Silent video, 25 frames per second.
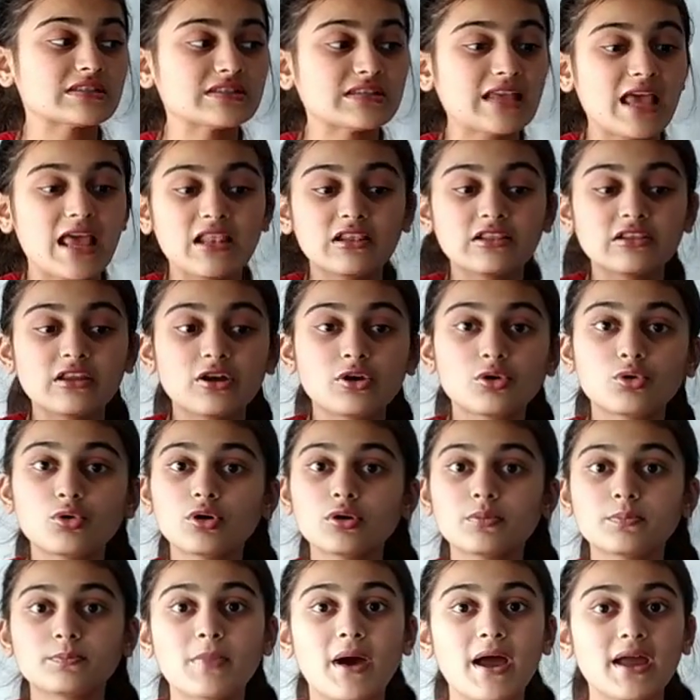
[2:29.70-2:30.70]
sell the
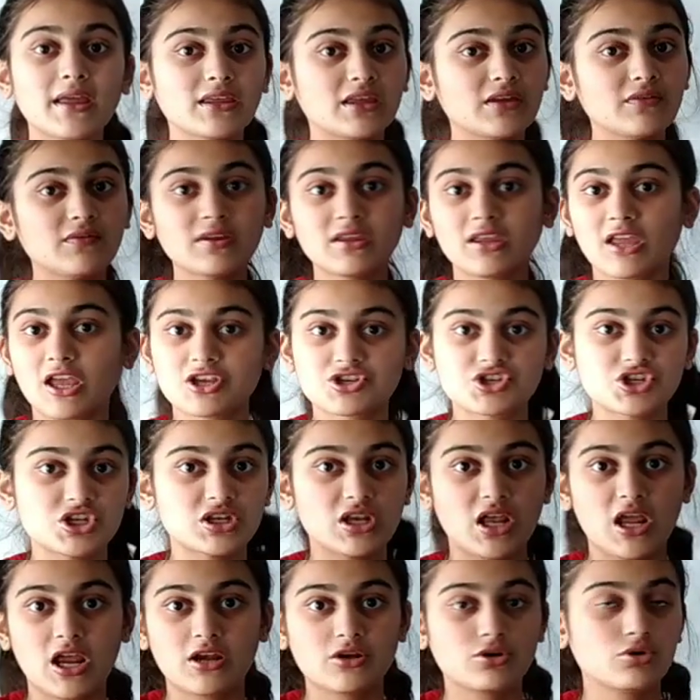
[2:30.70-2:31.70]
good by giving cash
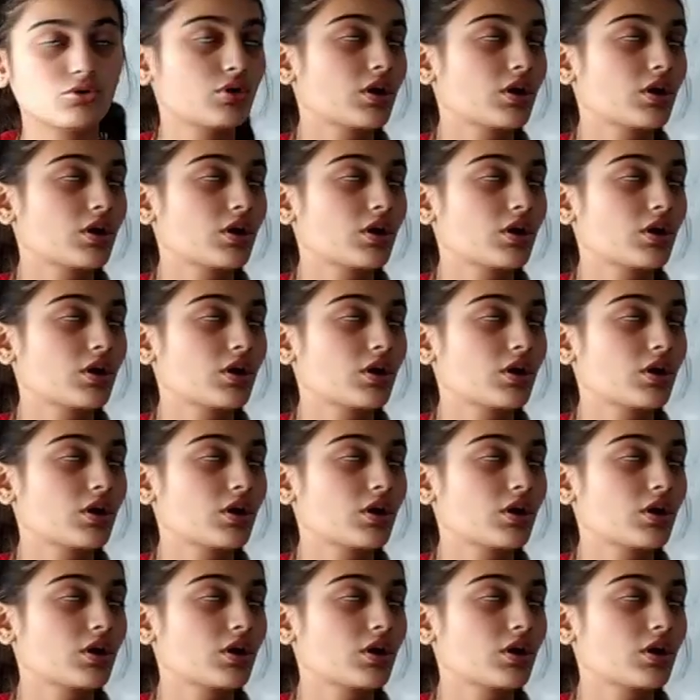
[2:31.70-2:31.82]
in hand.